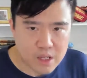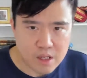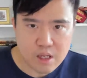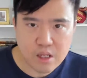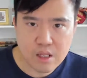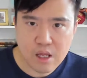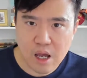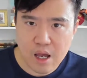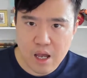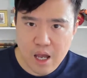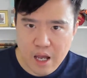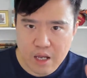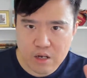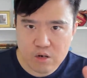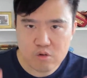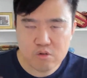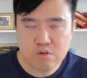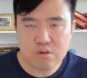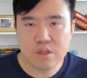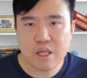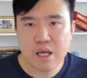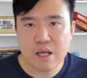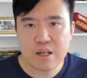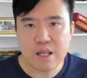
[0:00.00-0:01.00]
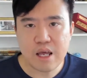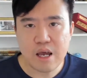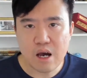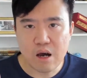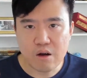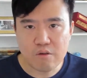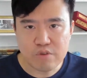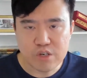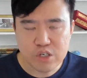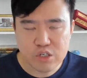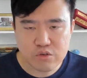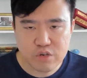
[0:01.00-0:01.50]
I know that there
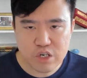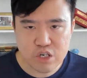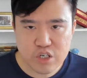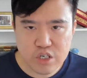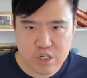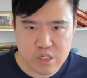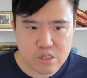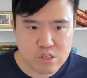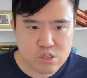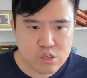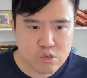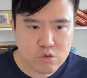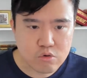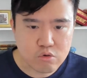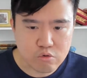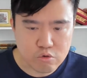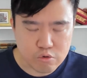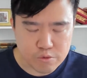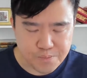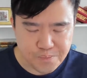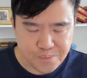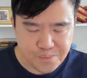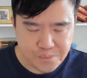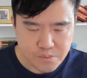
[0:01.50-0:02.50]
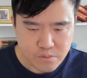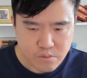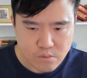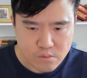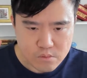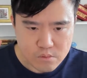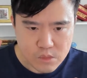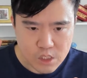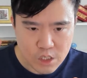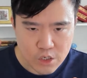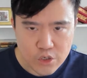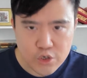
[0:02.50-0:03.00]
are restrictions to
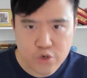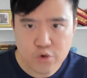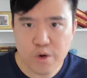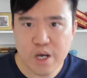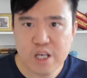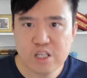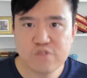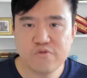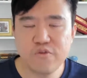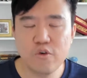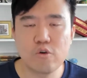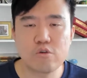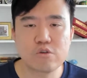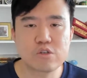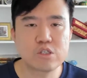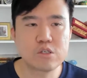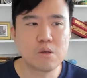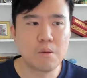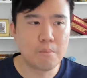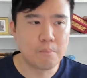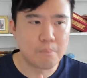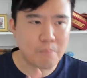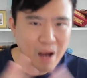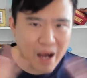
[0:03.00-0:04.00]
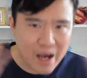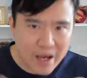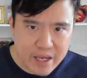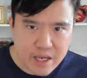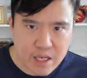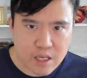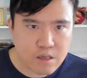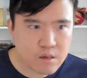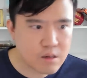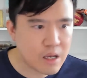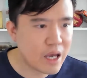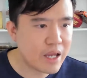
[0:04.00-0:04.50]
US folks
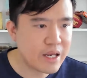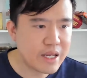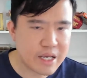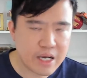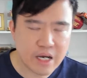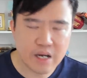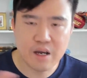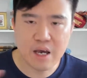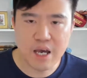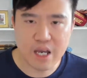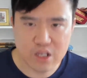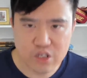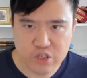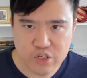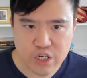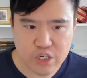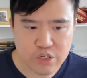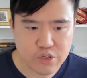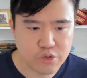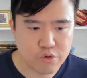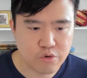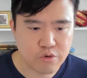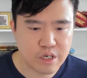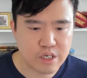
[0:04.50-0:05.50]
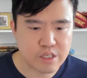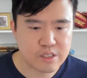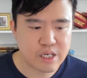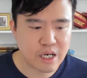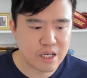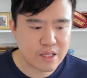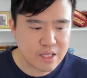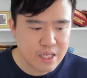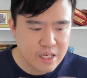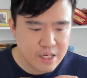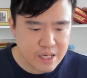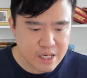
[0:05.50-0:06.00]
buying any kind of exchange tokens. I
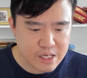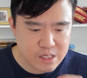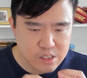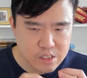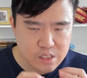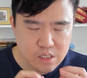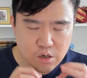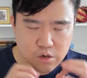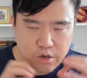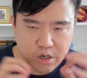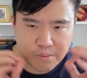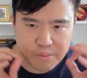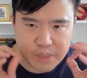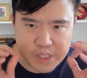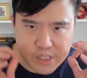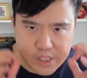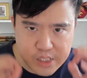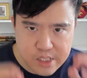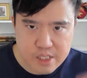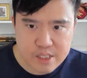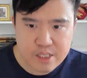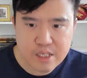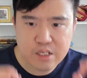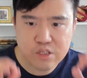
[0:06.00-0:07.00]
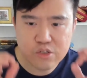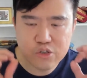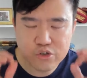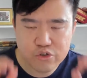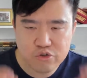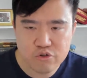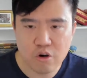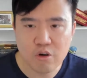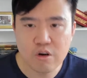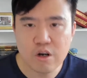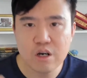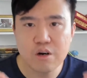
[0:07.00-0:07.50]
think there's going to be certain
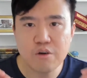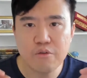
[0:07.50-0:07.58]
stronger